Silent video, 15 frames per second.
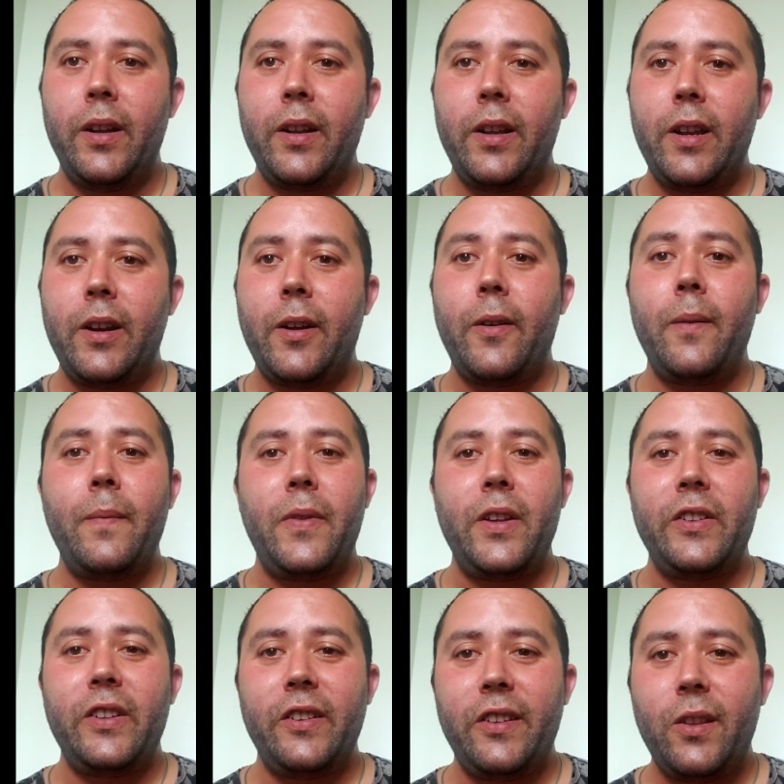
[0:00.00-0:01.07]
You know,
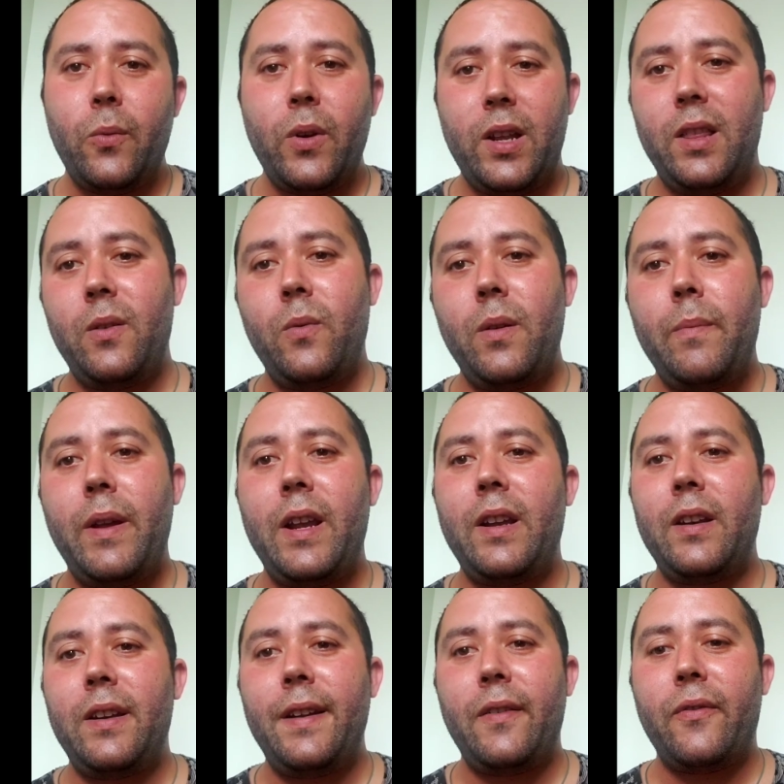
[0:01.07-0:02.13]
this is the way that we make
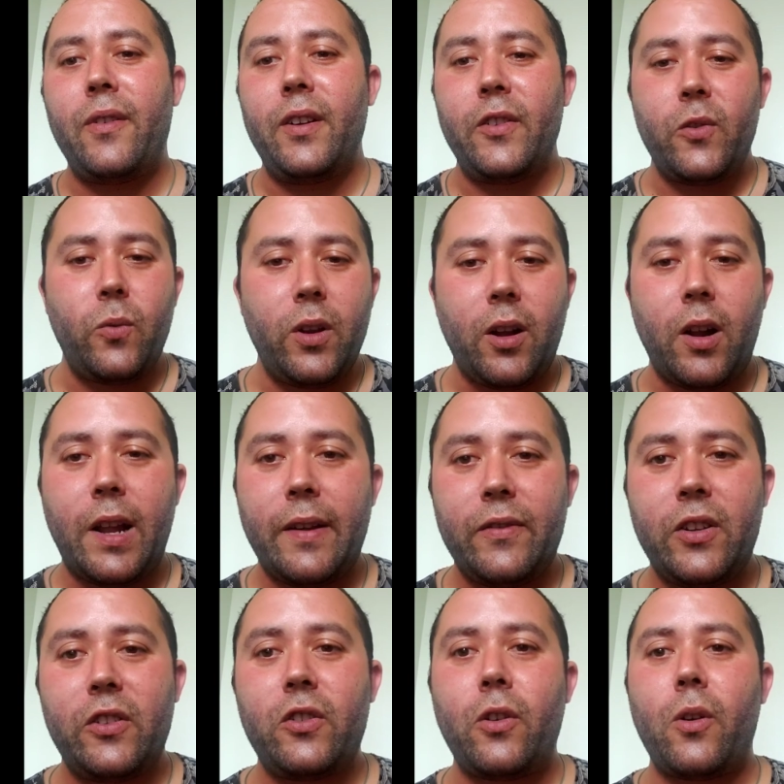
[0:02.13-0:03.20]
a difference. We all have
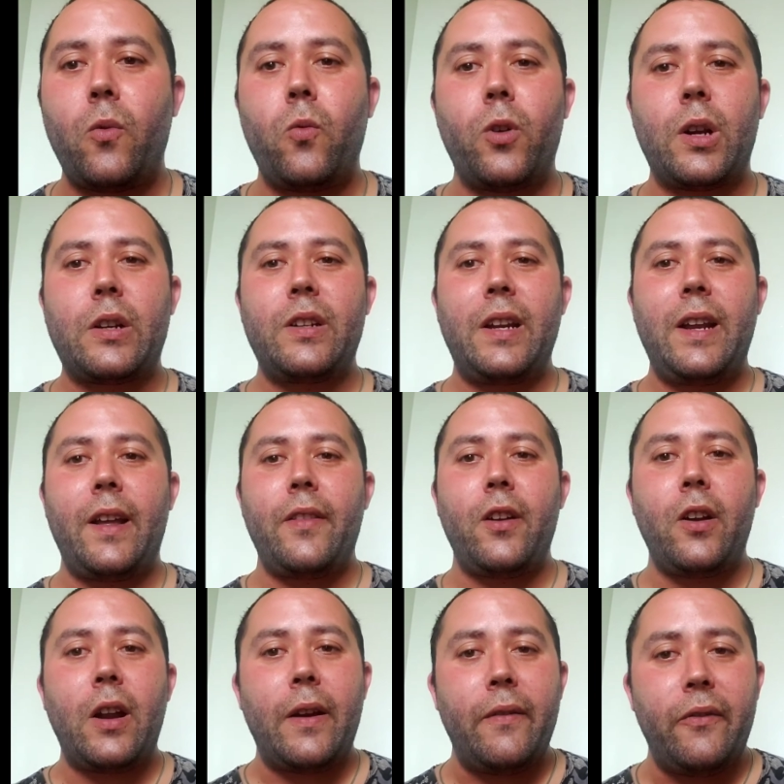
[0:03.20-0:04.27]
to sort of work
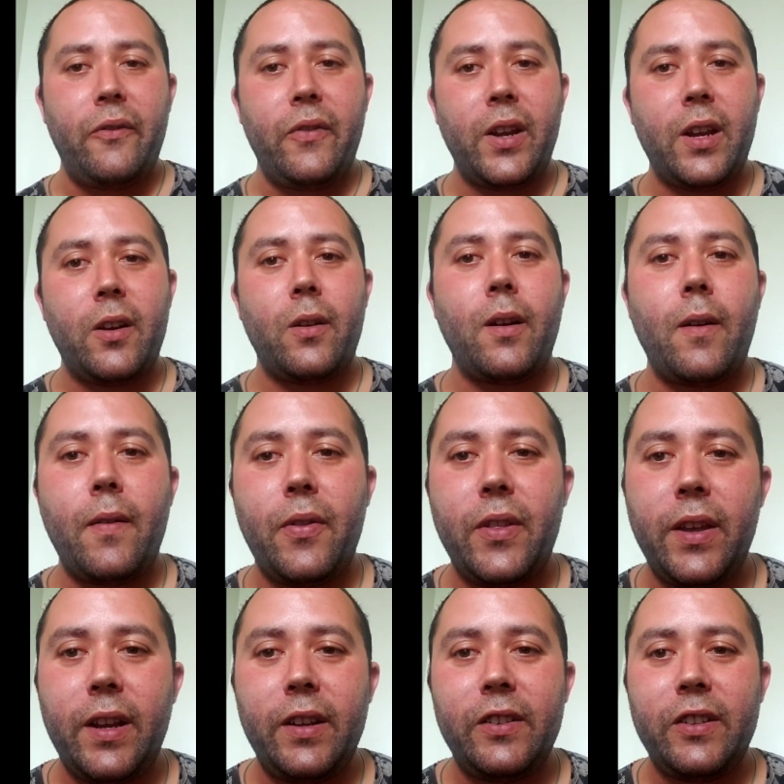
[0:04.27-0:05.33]
together and figure out
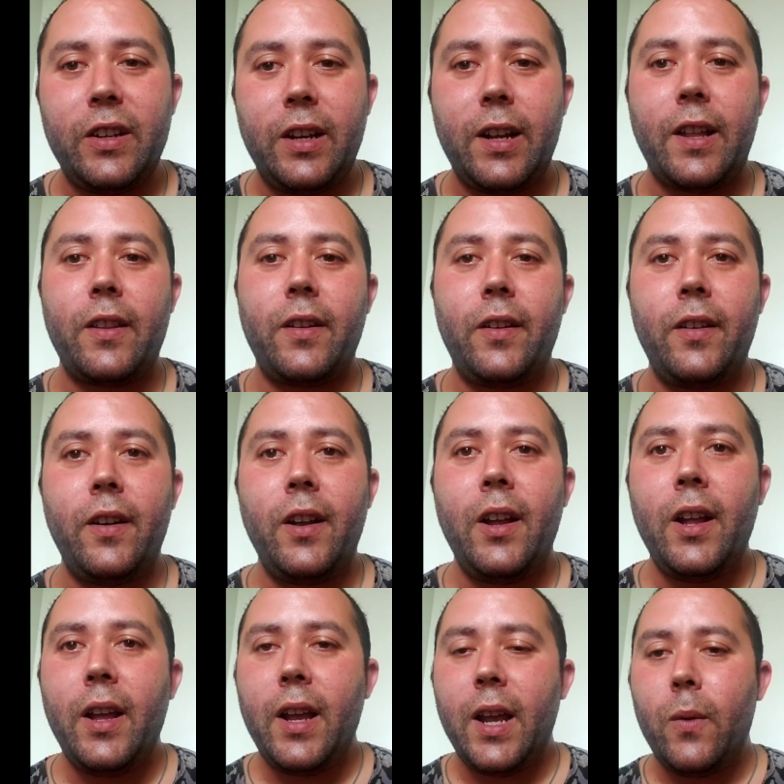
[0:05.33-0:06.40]
things together.
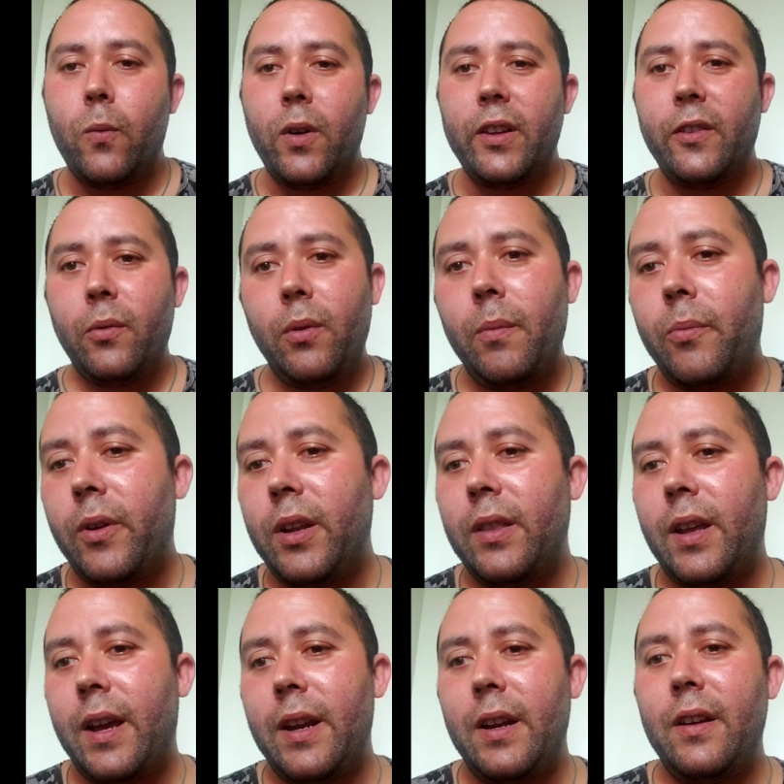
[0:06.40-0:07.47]
And once we bring
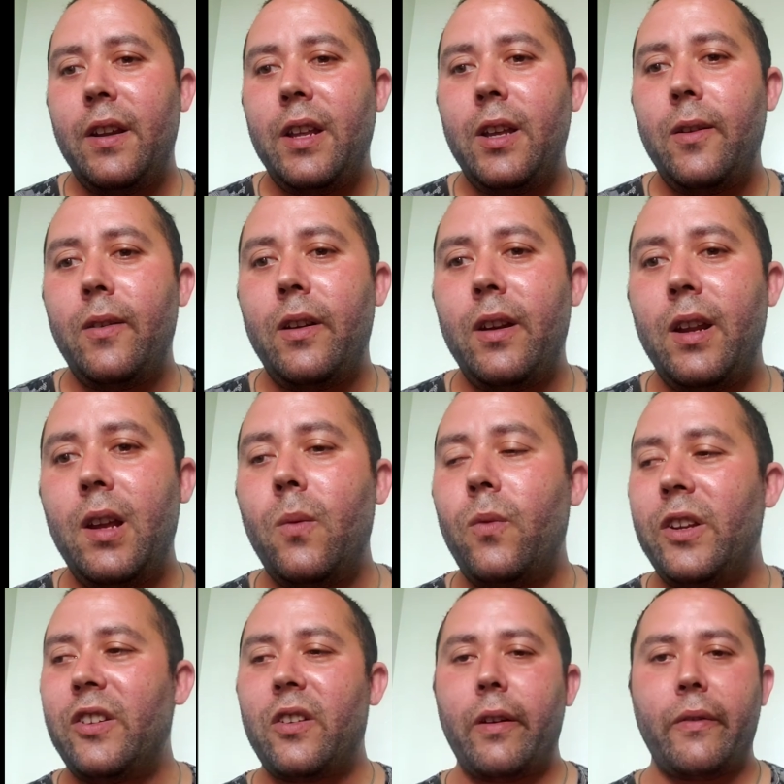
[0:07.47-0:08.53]
that into unity and
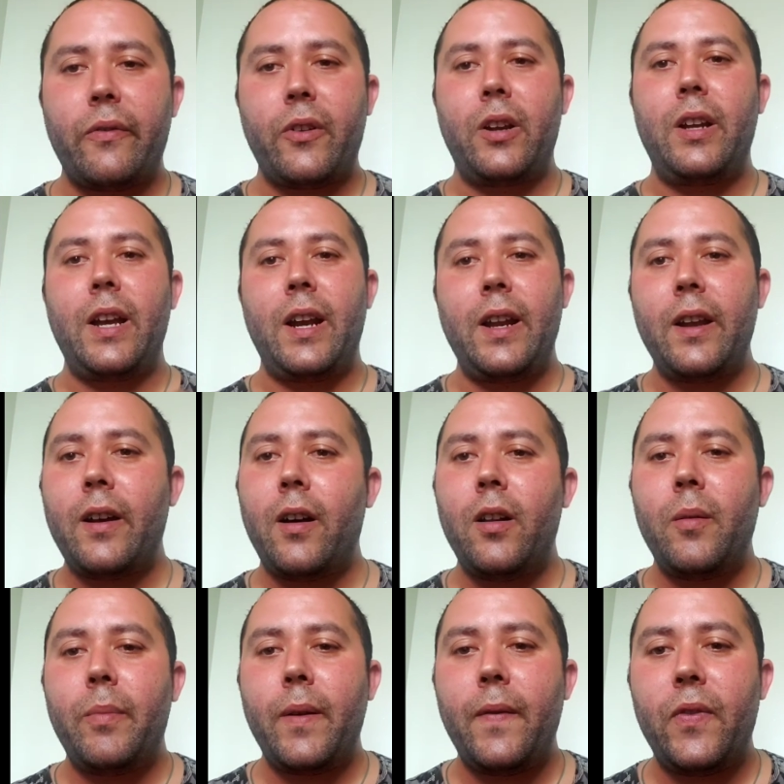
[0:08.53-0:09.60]
we start forgetting all
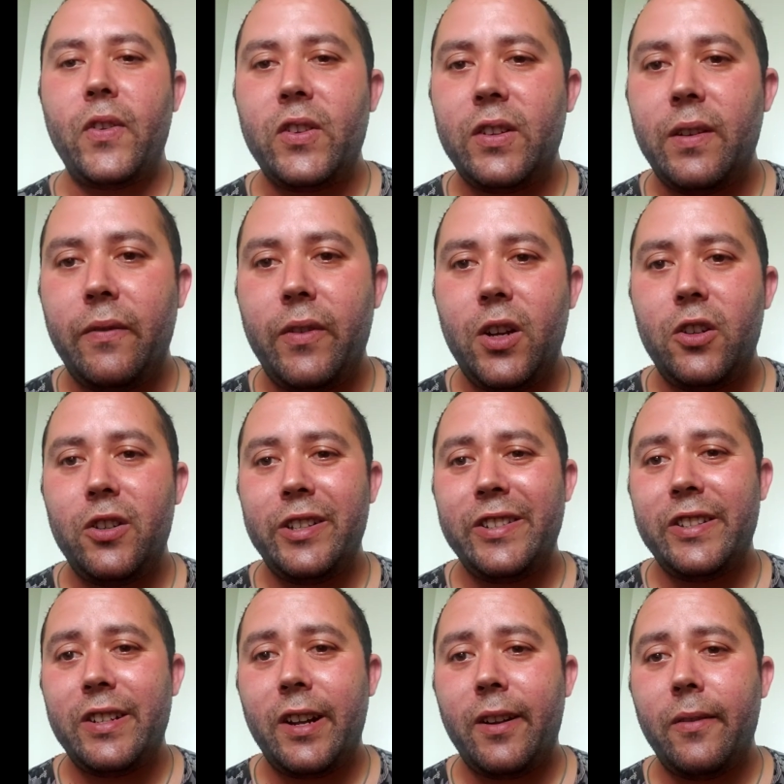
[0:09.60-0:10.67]
about this division
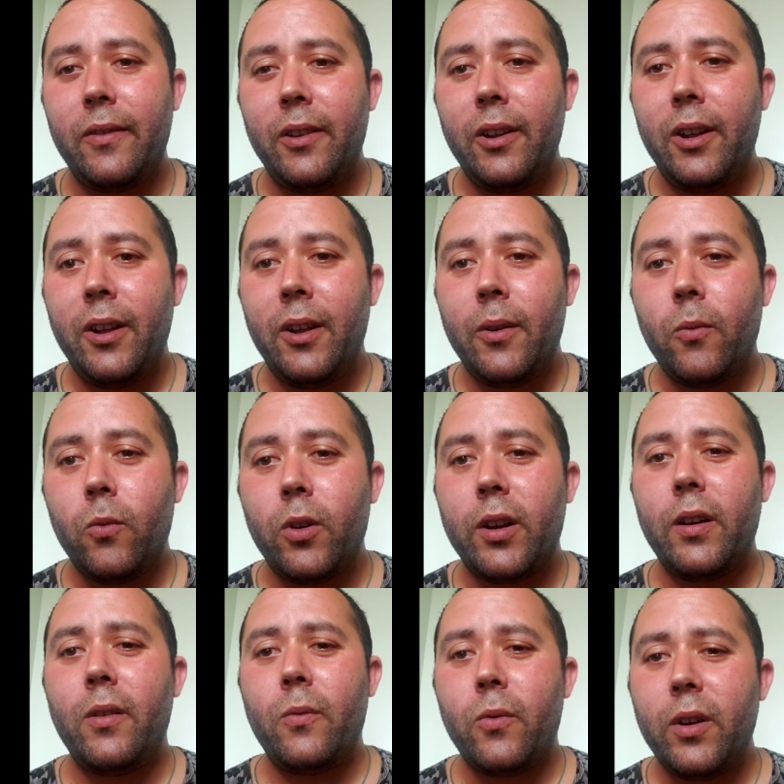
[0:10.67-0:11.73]
stuff, we're
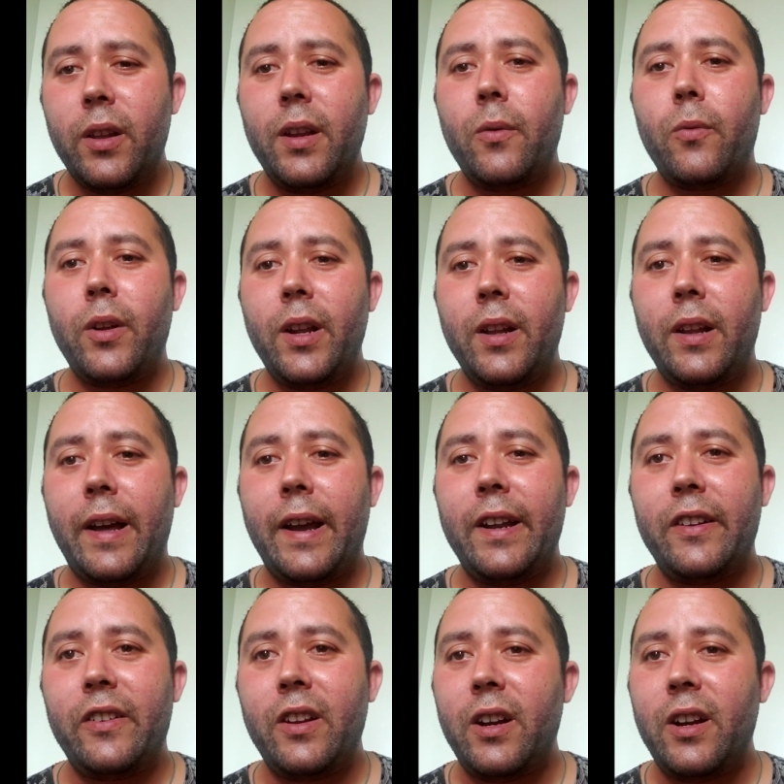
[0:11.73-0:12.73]
going to really realize